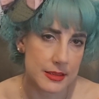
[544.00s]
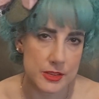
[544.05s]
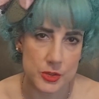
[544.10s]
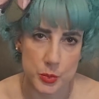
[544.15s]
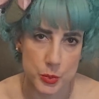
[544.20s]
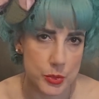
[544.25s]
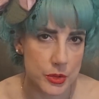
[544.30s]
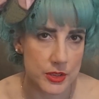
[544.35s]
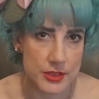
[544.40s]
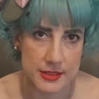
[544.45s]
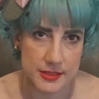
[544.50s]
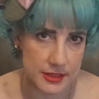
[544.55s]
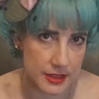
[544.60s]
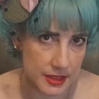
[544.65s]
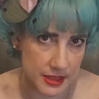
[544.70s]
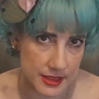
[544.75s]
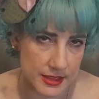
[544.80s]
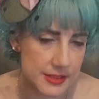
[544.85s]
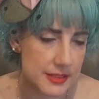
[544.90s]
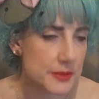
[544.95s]
this was
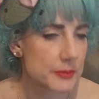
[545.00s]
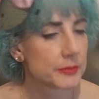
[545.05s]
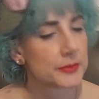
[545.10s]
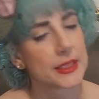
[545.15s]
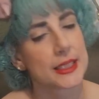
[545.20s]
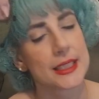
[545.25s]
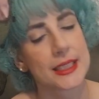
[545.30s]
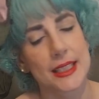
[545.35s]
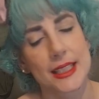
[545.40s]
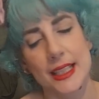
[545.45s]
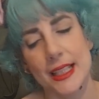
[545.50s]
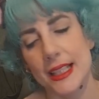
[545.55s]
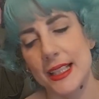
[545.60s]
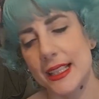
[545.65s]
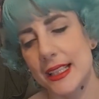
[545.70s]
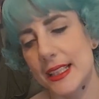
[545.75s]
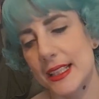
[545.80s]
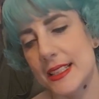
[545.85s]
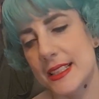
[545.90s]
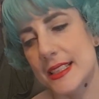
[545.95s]
it.
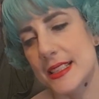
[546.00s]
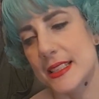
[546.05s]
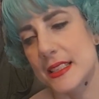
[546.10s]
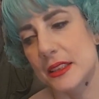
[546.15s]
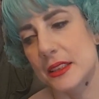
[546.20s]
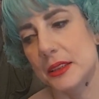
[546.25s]
And